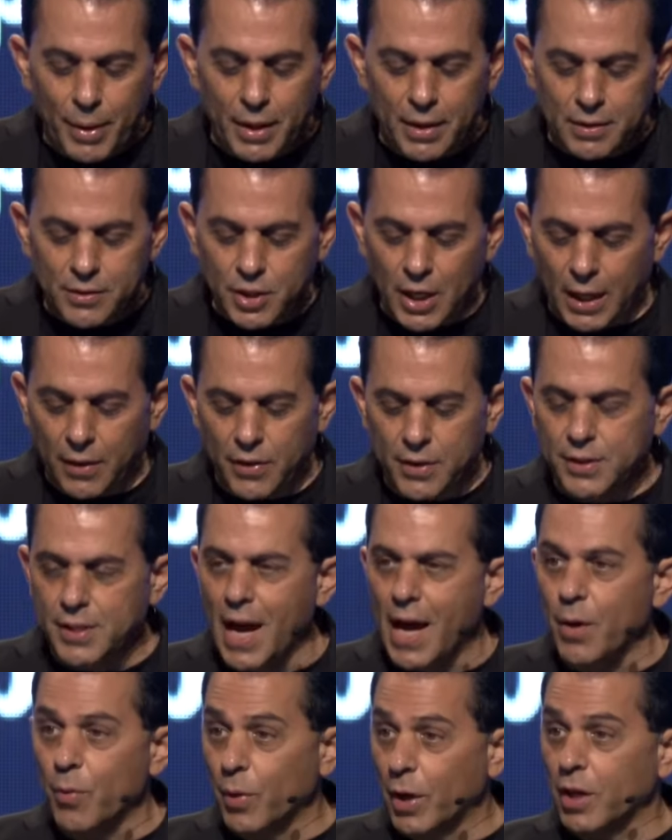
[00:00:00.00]
But check this
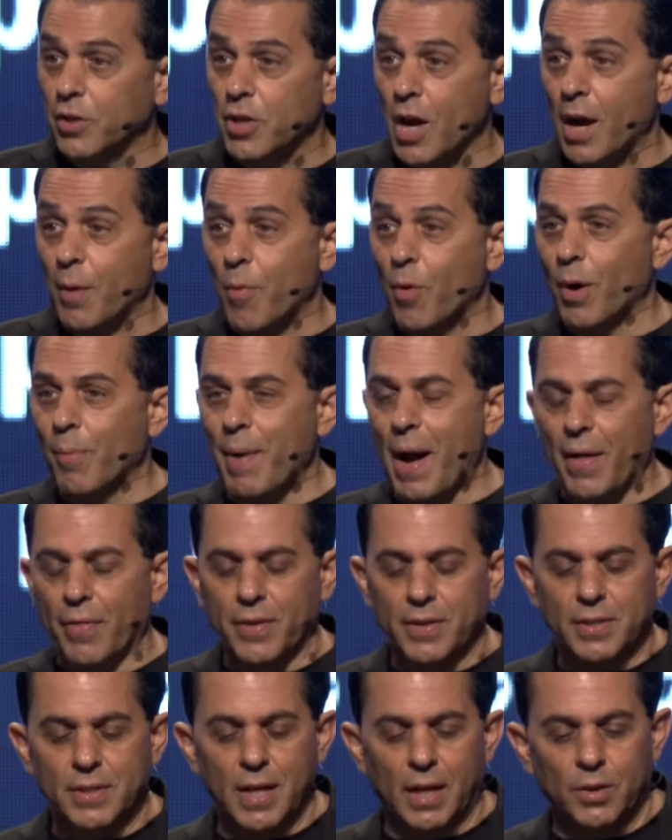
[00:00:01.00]
out, and we're gonna talk more
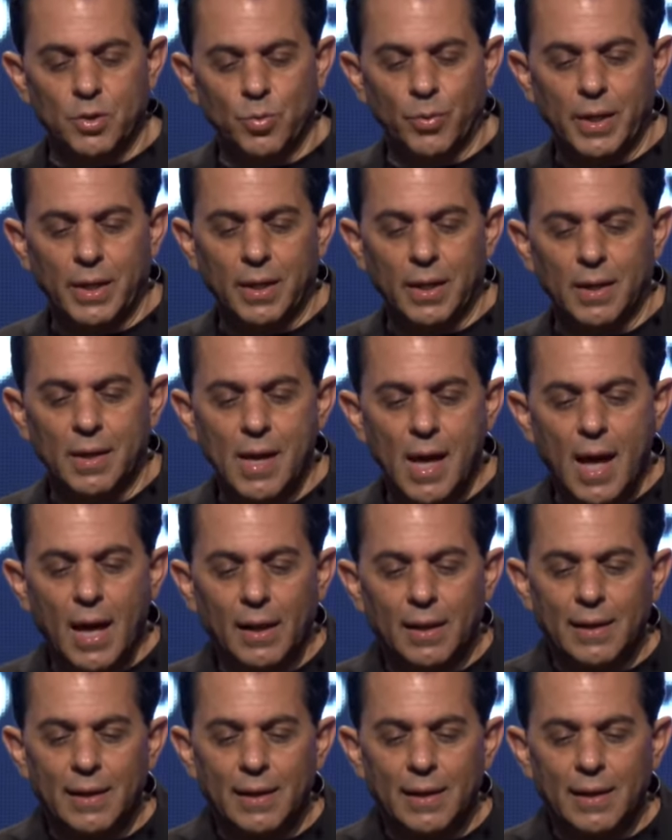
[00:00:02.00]
about this next weekend.